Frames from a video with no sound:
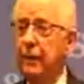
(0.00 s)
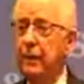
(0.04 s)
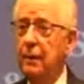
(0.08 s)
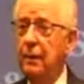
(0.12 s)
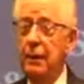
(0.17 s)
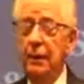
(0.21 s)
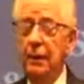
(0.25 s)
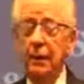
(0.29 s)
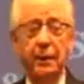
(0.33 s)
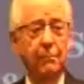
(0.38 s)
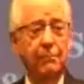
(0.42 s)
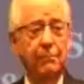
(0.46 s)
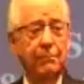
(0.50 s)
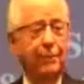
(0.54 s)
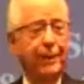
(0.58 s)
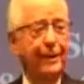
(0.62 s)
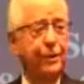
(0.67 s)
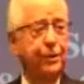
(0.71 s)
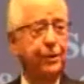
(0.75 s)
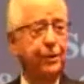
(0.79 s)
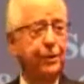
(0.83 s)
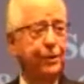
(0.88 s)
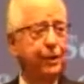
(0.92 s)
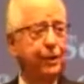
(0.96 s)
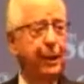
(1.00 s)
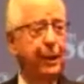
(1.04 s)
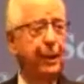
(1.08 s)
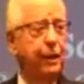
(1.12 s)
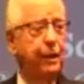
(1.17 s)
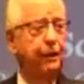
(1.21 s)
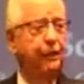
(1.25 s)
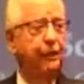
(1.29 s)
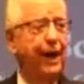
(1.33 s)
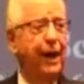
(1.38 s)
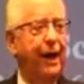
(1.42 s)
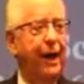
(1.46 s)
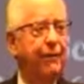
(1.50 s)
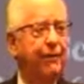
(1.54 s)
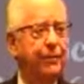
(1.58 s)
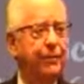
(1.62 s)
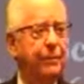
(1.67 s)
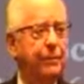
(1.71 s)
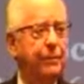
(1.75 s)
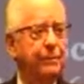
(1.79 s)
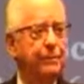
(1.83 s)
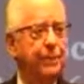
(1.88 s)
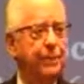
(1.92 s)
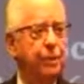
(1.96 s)
The major tenet of
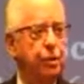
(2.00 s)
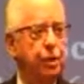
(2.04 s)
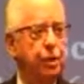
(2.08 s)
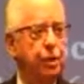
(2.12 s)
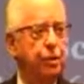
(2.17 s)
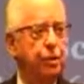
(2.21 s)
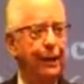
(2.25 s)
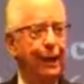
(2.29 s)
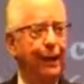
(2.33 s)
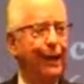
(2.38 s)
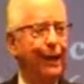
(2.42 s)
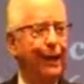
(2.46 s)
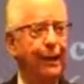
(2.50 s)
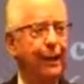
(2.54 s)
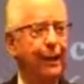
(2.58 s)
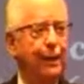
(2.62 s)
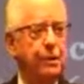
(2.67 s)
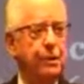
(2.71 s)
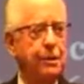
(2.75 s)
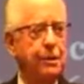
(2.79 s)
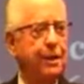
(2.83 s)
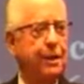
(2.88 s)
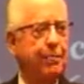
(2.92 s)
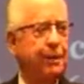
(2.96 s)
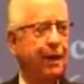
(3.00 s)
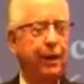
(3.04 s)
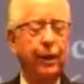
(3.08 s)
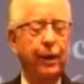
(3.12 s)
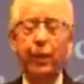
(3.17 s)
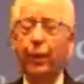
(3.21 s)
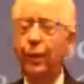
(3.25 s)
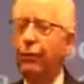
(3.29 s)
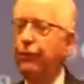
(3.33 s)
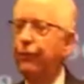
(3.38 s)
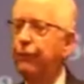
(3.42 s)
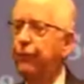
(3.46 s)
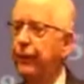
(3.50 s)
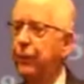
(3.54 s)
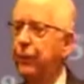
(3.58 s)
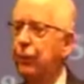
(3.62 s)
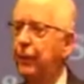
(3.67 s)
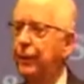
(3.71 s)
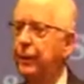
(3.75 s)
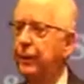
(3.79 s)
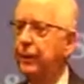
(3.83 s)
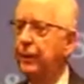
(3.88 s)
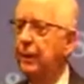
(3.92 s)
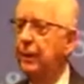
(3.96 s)
Calvinism is that you can't get saved by your own free
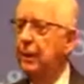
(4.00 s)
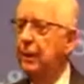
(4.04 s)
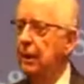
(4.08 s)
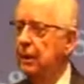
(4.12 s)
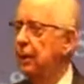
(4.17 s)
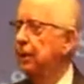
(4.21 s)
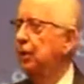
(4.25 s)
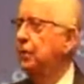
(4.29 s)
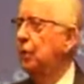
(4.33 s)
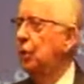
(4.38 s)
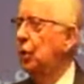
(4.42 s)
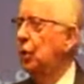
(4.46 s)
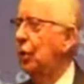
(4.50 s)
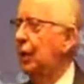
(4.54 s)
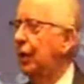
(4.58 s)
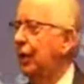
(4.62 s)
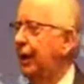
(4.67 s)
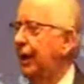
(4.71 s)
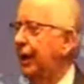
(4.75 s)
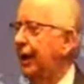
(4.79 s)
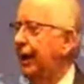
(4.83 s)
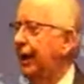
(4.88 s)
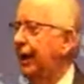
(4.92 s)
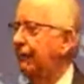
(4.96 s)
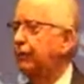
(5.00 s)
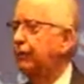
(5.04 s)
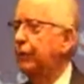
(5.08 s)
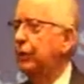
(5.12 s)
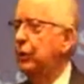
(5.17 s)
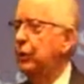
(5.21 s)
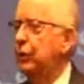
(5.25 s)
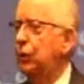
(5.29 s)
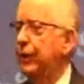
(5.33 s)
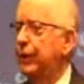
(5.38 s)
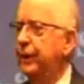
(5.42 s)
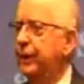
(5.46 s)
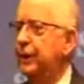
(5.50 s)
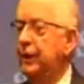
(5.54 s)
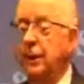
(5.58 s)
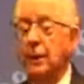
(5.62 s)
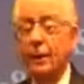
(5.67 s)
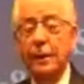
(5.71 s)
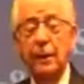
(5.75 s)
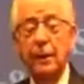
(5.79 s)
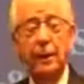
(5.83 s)
will, that you no longer have a free will,